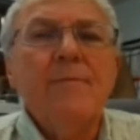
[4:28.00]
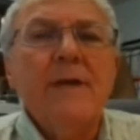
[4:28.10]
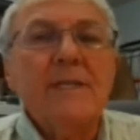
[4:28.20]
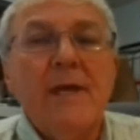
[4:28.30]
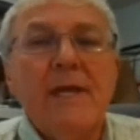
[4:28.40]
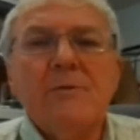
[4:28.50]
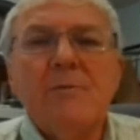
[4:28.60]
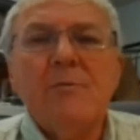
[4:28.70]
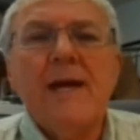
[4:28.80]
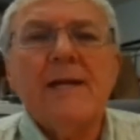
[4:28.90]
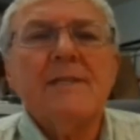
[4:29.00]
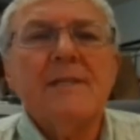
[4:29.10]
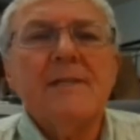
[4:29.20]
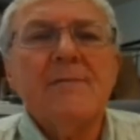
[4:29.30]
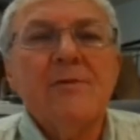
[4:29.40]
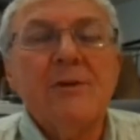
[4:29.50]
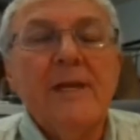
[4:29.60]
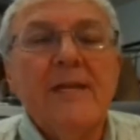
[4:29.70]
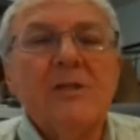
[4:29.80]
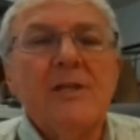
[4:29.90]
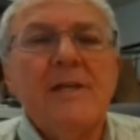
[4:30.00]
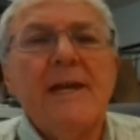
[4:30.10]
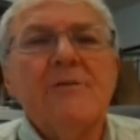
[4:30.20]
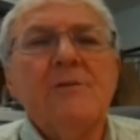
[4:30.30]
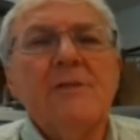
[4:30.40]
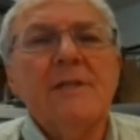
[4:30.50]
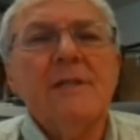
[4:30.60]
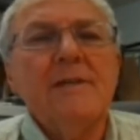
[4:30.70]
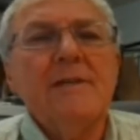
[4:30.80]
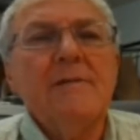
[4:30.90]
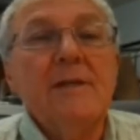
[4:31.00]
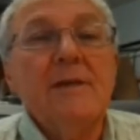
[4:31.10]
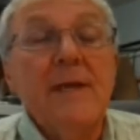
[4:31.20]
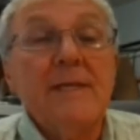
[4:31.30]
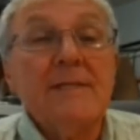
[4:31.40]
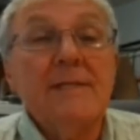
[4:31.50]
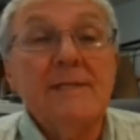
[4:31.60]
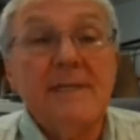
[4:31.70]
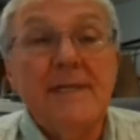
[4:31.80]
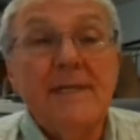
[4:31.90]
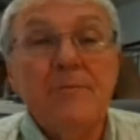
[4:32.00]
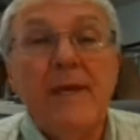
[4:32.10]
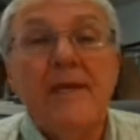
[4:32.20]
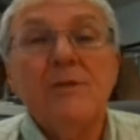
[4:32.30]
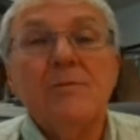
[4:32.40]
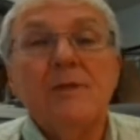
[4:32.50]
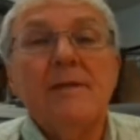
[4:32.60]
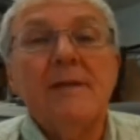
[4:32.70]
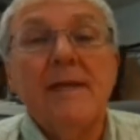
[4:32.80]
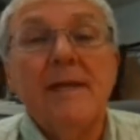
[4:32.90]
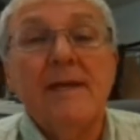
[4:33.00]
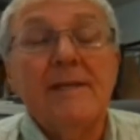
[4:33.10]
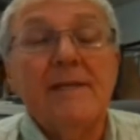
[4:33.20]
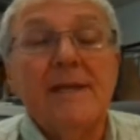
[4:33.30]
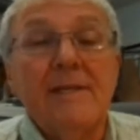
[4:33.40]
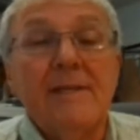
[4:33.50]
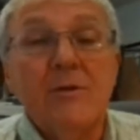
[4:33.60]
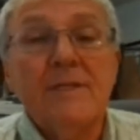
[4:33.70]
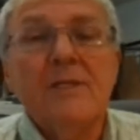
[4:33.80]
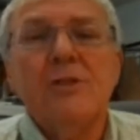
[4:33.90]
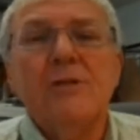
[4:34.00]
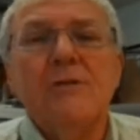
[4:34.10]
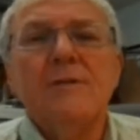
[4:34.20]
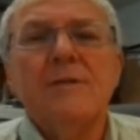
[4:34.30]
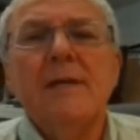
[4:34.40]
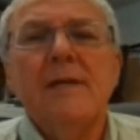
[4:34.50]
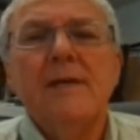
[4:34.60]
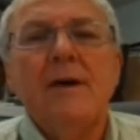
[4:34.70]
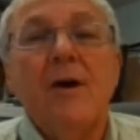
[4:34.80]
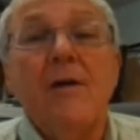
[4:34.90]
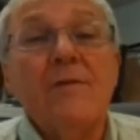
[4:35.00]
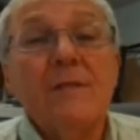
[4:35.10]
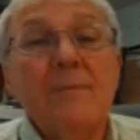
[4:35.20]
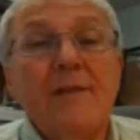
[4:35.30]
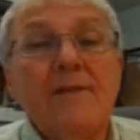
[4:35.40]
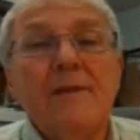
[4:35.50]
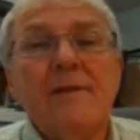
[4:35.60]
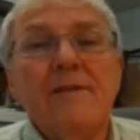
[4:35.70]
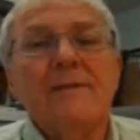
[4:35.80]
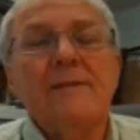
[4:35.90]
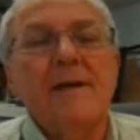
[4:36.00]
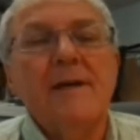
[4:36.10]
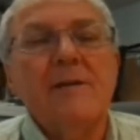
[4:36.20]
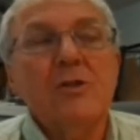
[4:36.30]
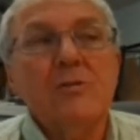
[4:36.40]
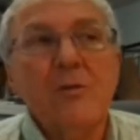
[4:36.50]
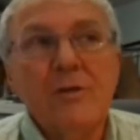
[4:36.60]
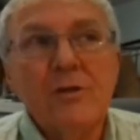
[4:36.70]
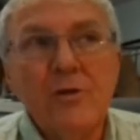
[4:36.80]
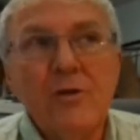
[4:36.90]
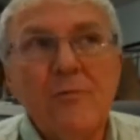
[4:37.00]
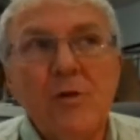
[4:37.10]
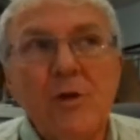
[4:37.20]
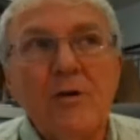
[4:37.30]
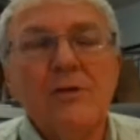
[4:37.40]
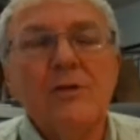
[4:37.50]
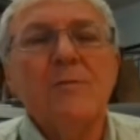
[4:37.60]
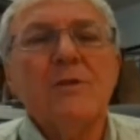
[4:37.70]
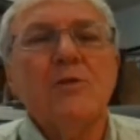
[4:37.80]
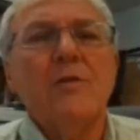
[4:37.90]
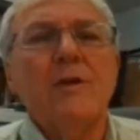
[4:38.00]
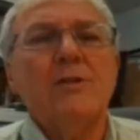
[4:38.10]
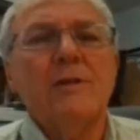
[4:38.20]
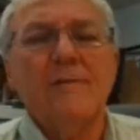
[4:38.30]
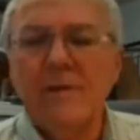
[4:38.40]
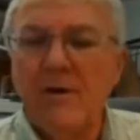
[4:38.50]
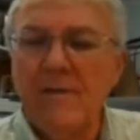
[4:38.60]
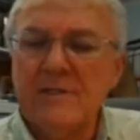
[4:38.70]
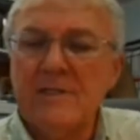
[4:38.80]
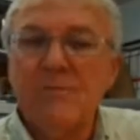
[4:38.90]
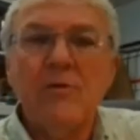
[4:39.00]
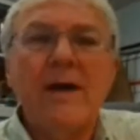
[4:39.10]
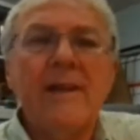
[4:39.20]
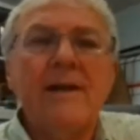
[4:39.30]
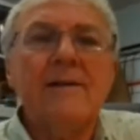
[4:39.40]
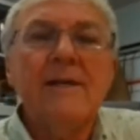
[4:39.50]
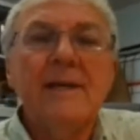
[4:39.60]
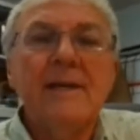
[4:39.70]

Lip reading: Best management practices for irrigation and nitrogen, pest and disease management and those issues, harvest methods, short-term or long-term storage of the harvested product,